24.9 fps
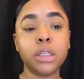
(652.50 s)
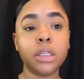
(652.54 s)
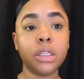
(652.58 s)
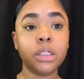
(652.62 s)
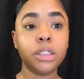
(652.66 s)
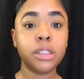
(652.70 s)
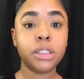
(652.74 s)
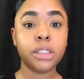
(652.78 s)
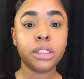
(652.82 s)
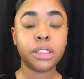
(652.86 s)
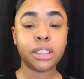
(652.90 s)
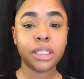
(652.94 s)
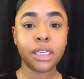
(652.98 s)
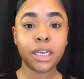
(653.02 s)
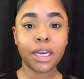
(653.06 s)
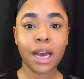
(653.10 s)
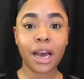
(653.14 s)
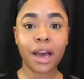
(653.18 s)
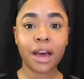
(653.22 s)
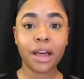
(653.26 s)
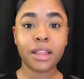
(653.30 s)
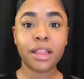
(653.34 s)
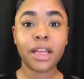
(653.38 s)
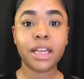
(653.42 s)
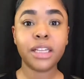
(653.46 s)
And you see
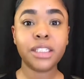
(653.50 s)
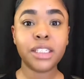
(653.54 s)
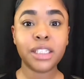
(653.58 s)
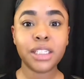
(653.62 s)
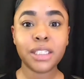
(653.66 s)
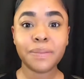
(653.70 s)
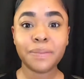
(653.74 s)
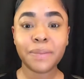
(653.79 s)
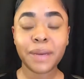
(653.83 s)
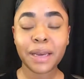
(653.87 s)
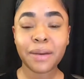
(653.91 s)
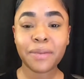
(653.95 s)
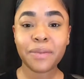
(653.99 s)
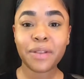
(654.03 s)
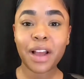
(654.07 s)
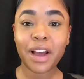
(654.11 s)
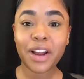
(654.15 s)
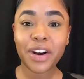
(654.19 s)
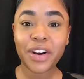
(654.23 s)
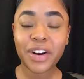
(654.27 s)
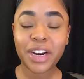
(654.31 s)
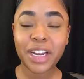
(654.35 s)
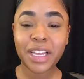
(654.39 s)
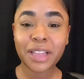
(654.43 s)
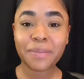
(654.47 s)
how that just made
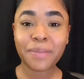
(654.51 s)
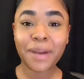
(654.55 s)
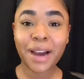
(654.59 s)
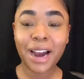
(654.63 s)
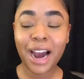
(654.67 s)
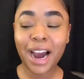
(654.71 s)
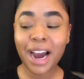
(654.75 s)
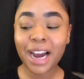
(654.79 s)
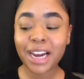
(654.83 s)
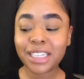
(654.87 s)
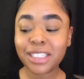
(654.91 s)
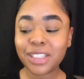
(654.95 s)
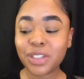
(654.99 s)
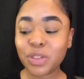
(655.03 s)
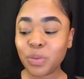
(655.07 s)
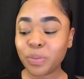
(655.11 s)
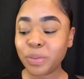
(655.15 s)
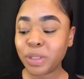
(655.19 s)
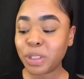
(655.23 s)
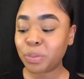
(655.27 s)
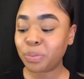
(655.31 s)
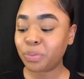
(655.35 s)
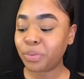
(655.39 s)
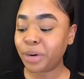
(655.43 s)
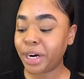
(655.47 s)
underneath my eyes so
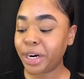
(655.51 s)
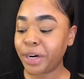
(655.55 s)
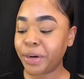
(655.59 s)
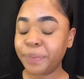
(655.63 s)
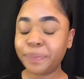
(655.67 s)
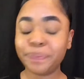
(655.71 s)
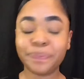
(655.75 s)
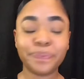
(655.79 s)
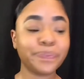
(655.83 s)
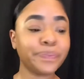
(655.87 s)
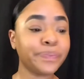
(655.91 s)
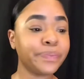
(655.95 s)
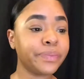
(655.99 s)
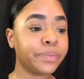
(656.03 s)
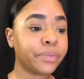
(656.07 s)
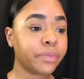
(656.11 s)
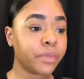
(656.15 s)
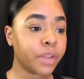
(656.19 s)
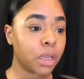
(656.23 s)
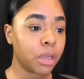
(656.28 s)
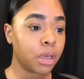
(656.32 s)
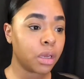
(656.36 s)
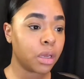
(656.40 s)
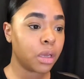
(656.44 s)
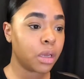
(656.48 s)
much brighter?
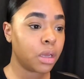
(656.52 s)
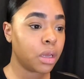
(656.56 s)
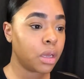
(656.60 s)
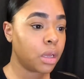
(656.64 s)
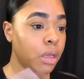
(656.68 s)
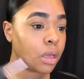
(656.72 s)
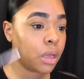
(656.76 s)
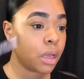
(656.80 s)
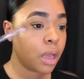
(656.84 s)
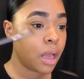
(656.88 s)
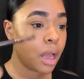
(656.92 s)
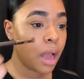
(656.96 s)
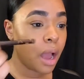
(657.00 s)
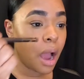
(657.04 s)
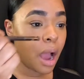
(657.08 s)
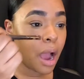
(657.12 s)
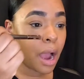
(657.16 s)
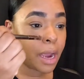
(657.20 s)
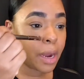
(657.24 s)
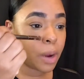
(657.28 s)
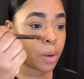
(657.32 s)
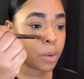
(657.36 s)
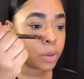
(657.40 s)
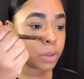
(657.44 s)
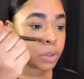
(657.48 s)

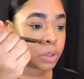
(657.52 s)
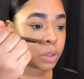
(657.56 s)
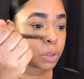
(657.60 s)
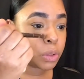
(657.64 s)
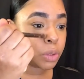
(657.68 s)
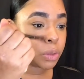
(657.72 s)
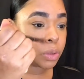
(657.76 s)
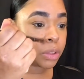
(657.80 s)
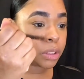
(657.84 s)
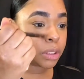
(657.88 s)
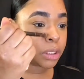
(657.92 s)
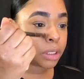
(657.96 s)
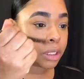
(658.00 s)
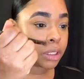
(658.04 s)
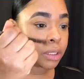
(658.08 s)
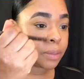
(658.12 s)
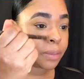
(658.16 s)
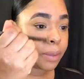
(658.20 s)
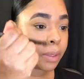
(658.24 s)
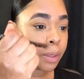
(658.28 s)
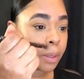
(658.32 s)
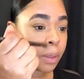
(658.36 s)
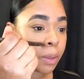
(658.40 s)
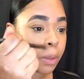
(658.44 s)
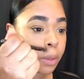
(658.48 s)
I also do the sides
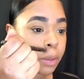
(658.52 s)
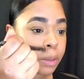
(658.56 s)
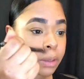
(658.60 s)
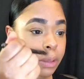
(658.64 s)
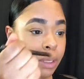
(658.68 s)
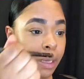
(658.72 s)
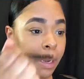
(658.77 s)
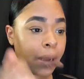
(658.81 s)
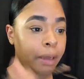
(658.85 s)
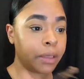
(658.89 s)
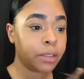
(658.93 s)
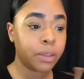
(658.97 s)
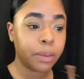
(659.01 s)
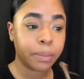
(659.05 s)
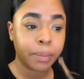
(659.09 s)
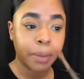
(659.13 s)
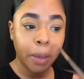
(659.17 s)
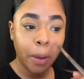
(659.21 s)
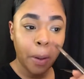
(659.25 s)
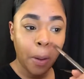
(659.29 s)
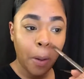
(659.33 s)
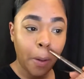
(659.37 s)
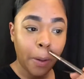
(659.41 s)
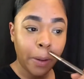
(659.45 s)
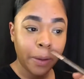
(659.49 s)
of my nose. So I'm
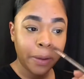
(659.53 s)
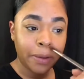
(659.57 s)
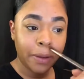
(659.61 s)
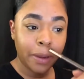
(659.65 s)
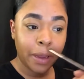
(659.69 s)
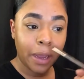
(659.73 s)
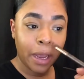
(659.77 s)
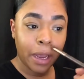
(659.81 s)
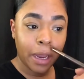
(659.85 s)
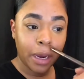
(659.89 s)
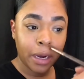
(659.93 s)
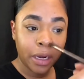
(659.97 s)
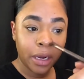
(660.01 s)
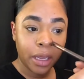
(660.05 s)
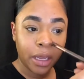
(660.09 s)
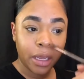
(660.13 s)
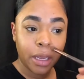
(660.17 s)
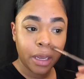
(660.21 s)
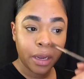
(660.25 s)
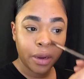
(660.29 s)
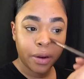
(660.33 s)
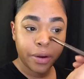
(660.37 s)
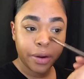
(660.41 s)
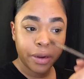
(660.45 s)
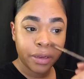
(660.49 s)
going to go into
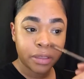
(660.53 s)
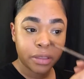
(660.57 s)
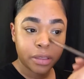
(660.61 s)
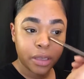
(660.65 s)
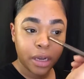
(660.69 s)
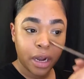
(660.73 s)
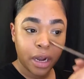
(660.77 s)
any areas